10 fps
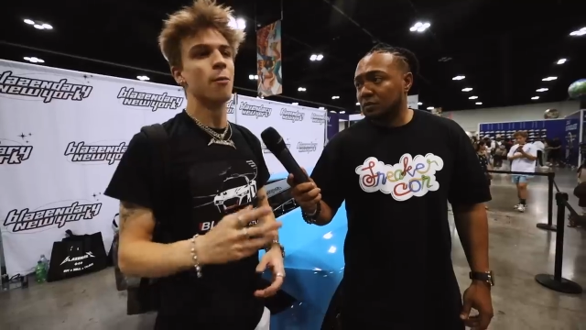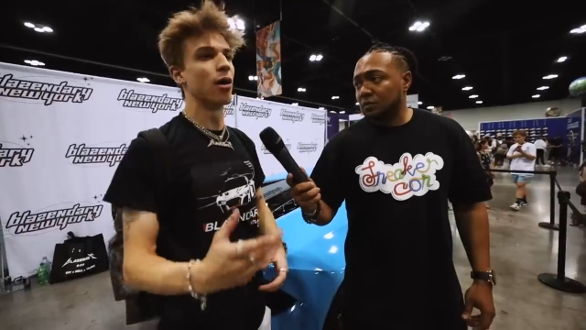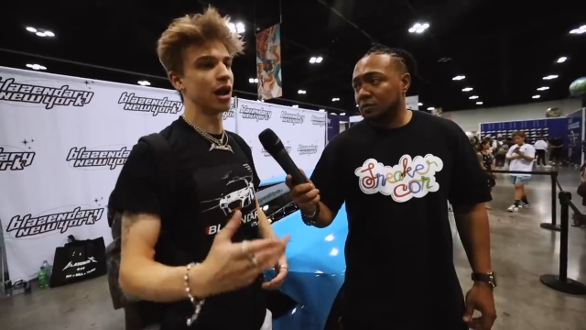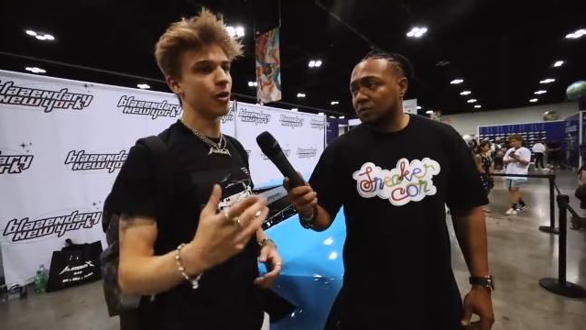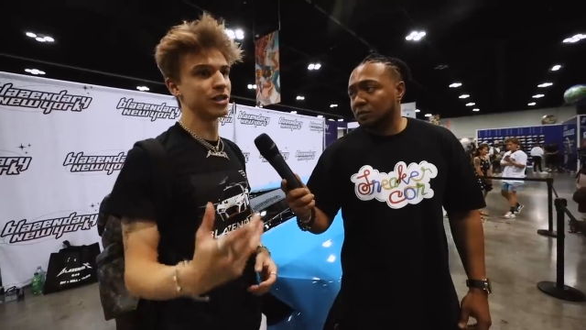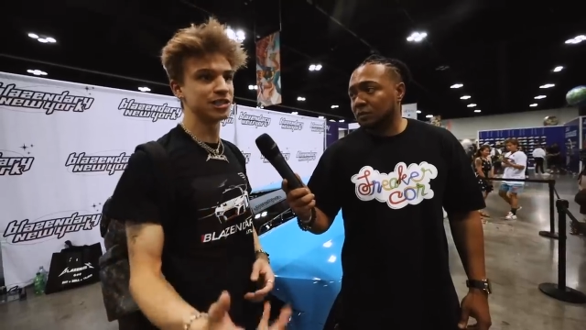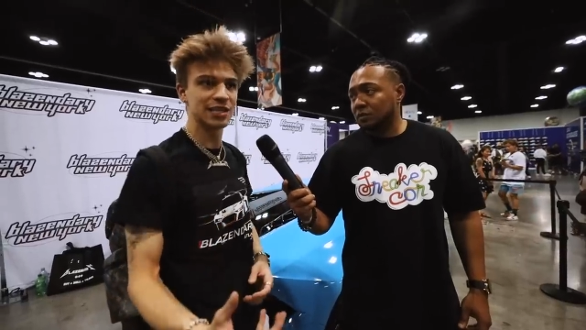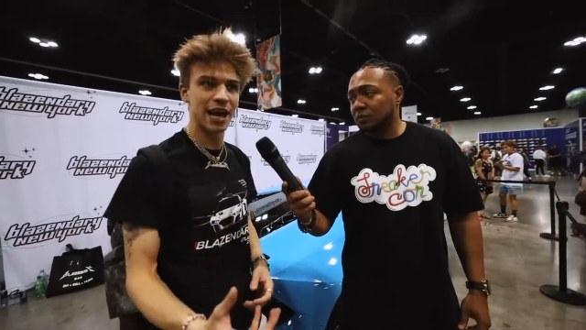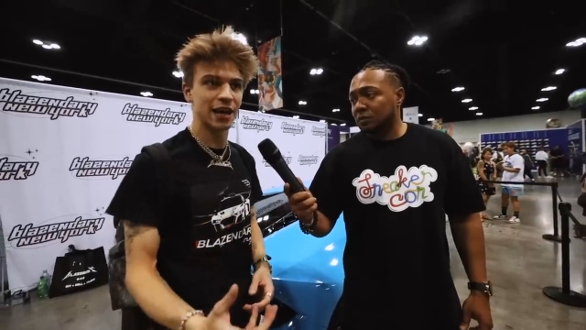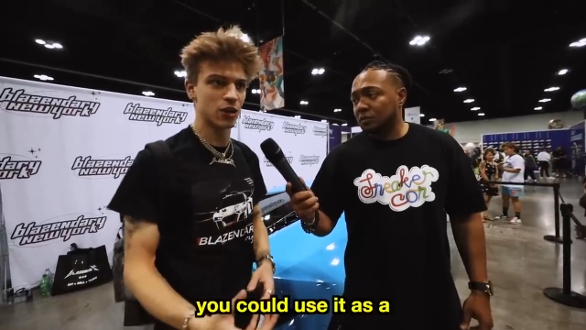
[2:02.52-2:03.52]
Speaker 1: But I would
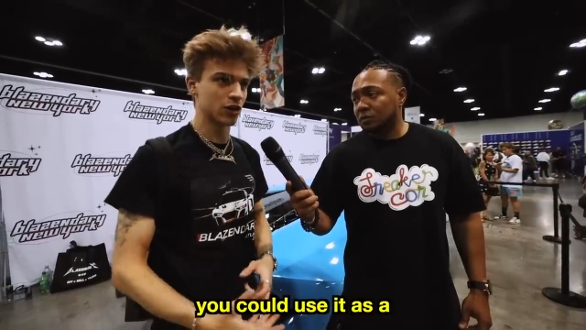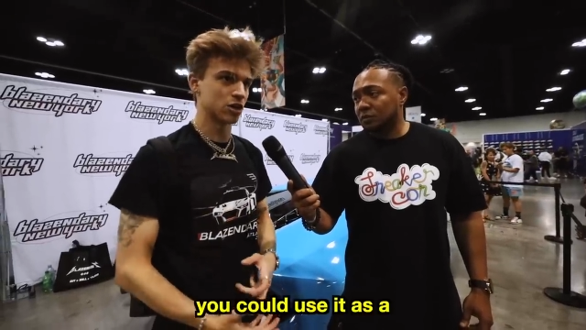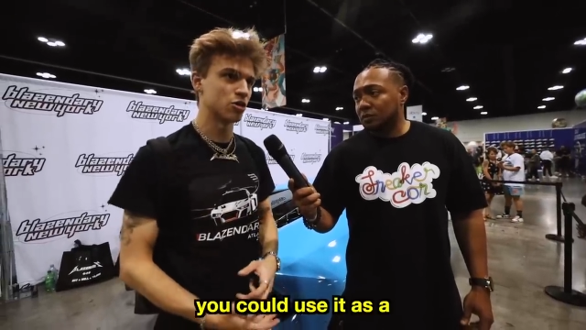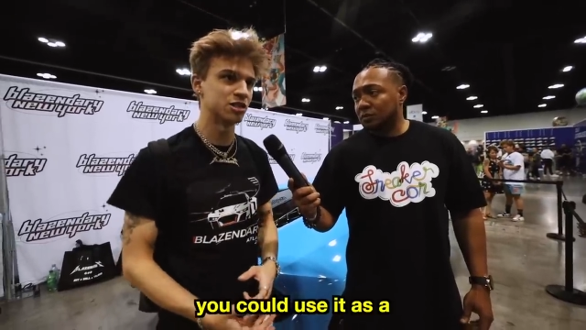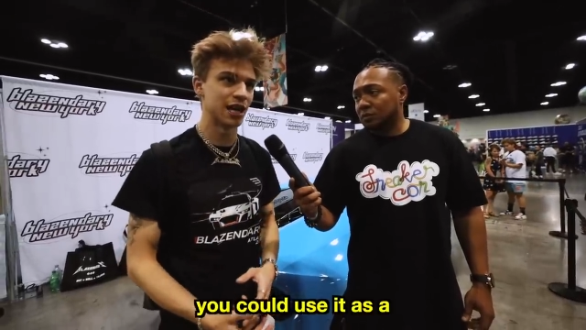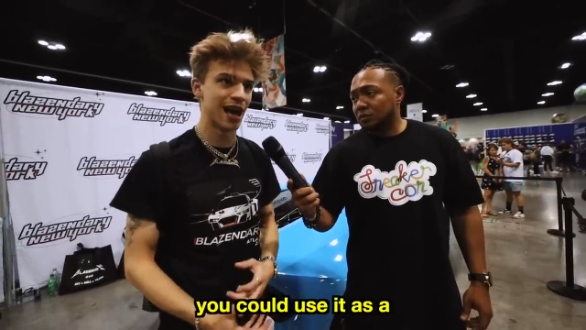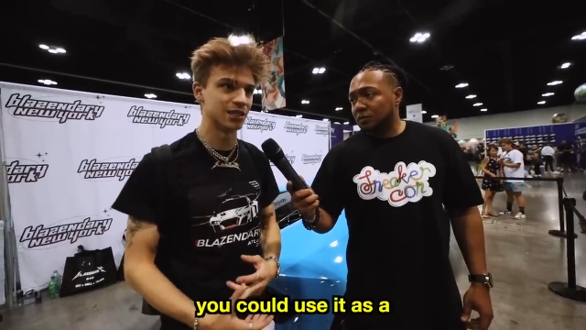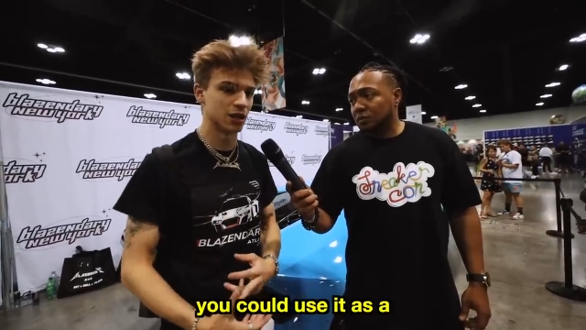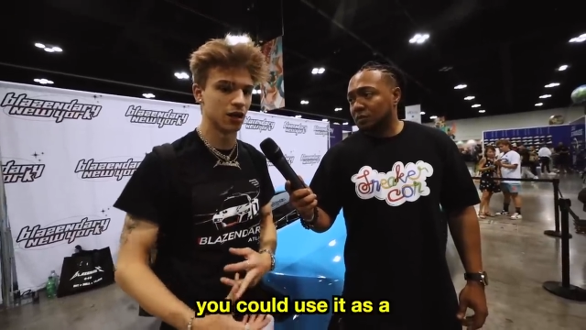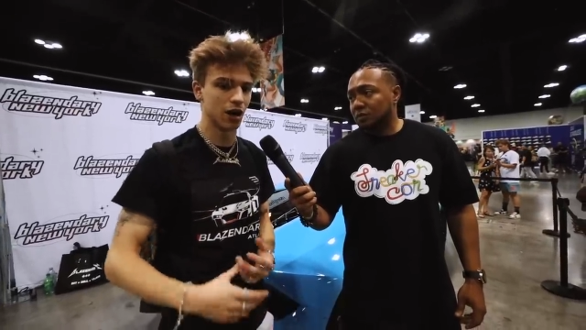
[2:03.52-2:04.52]
say you can use it
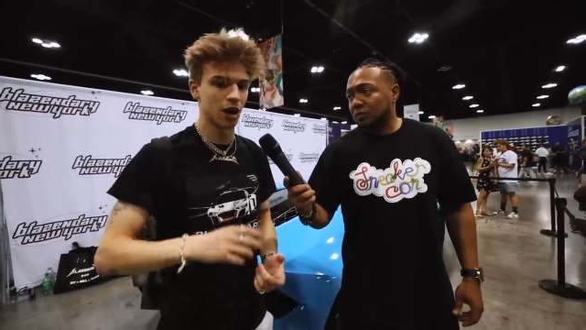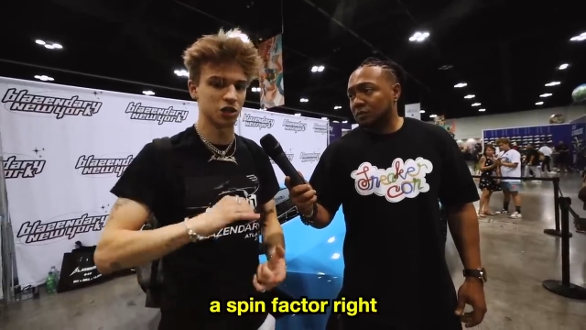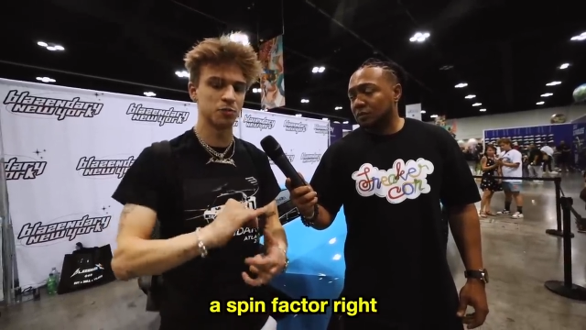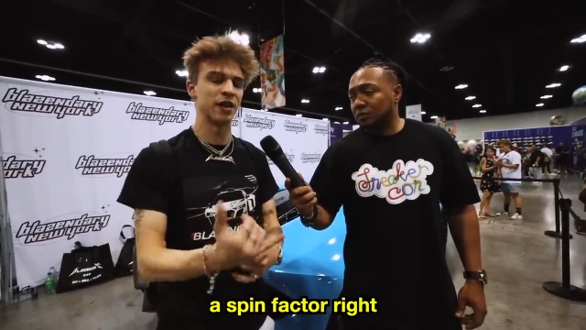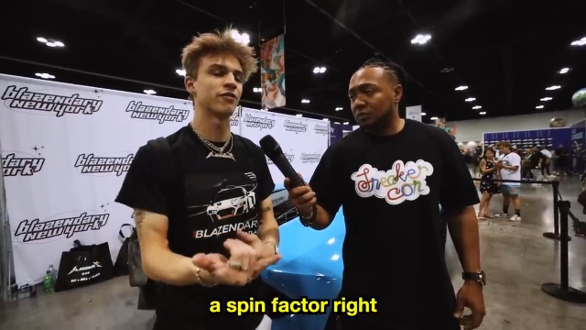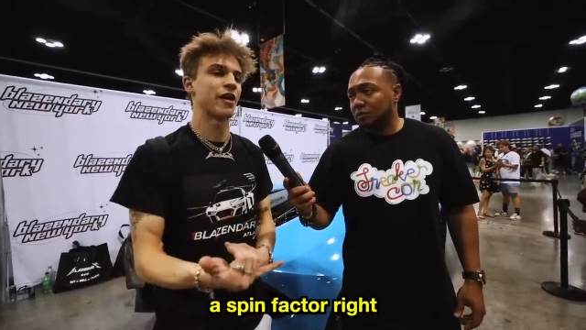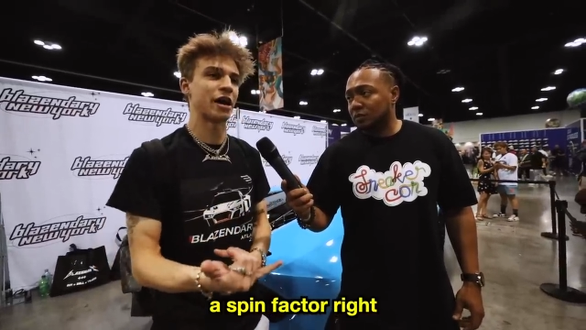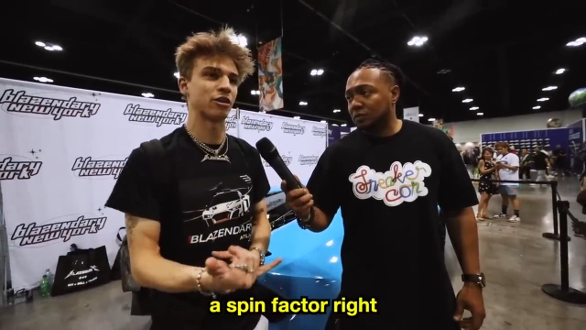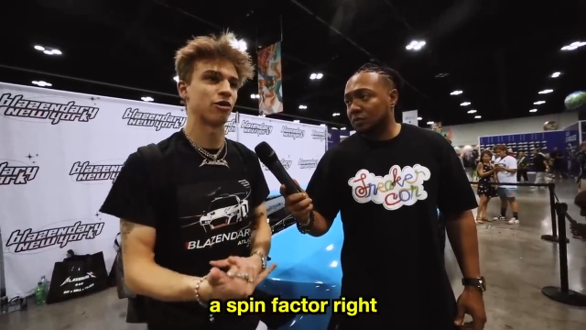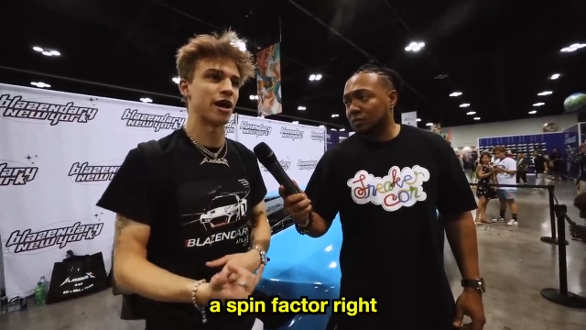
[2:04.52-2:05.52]
as a spin
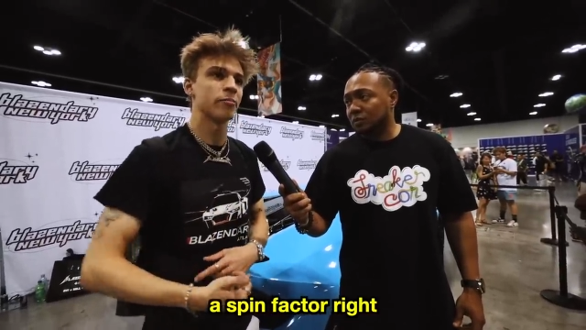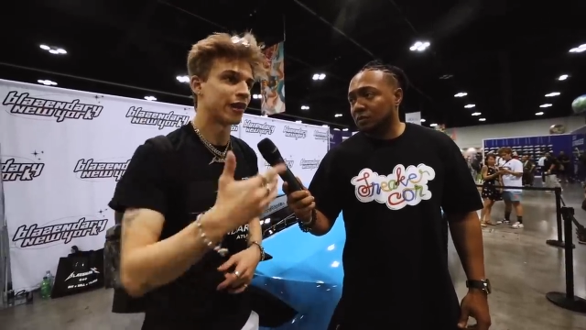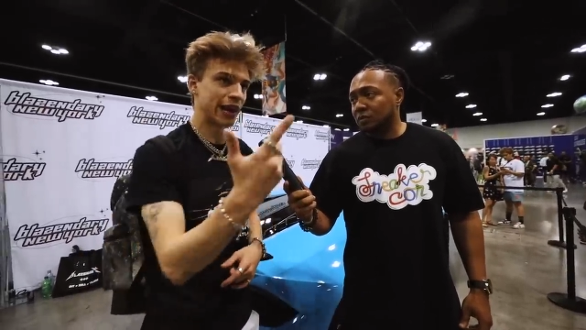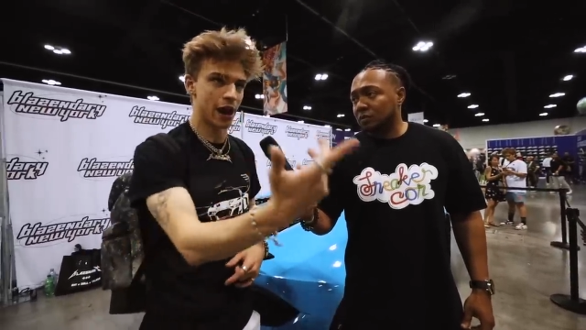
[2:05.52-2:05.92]
factor, right? Like